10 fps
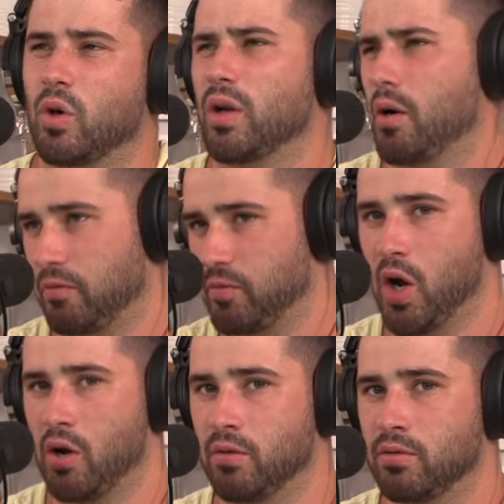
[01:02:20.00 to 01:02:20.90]
Oh,
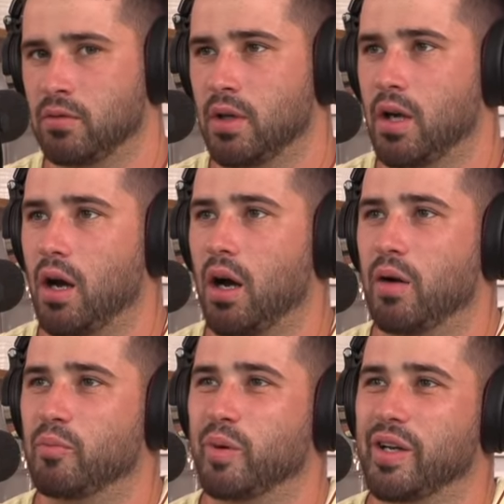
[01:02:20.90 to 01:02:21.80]
no.
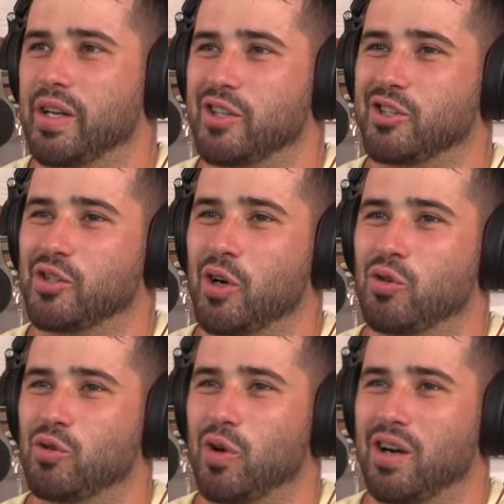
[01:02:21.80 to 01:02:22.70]
Um, but do you know
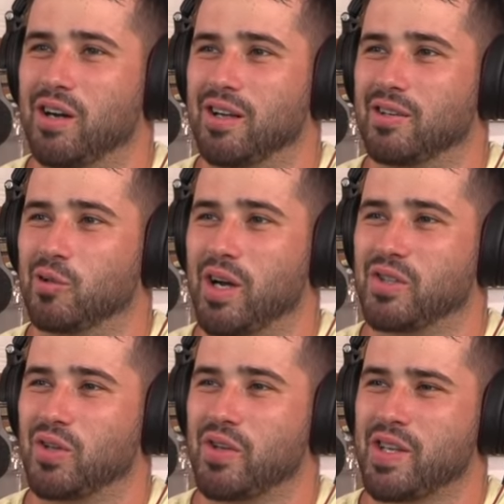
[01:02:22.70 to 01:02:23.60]
who uh, who I
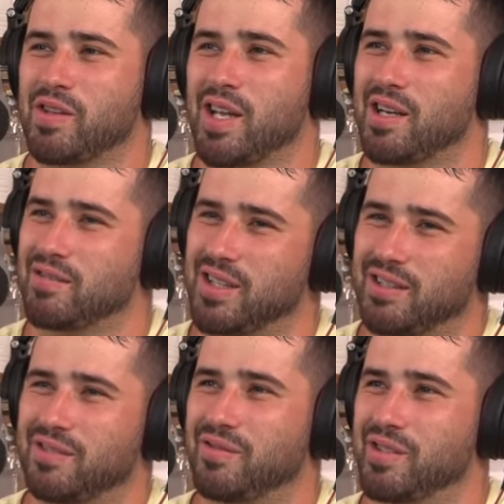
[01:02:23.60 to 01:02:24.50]
saw the other day? And I was
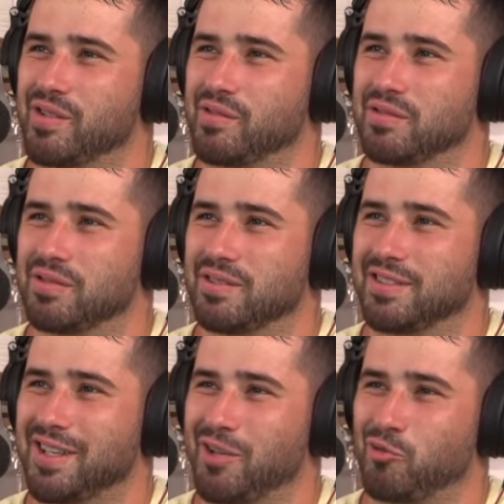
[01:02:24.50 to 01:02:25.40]
like, good for you.
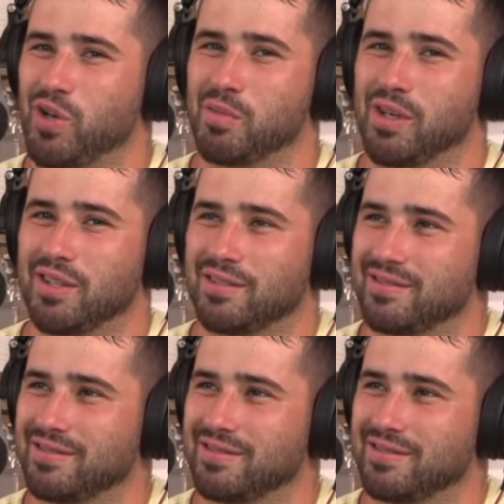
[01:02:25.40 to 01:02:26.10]
Reba.